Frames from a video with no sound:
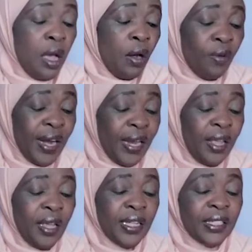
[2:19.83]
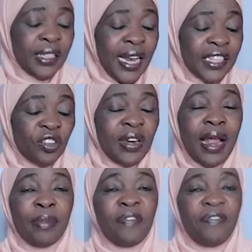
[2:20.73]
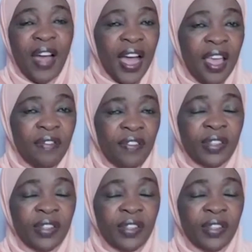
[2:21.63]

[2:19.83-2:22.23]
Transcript: already, is lesson number 5.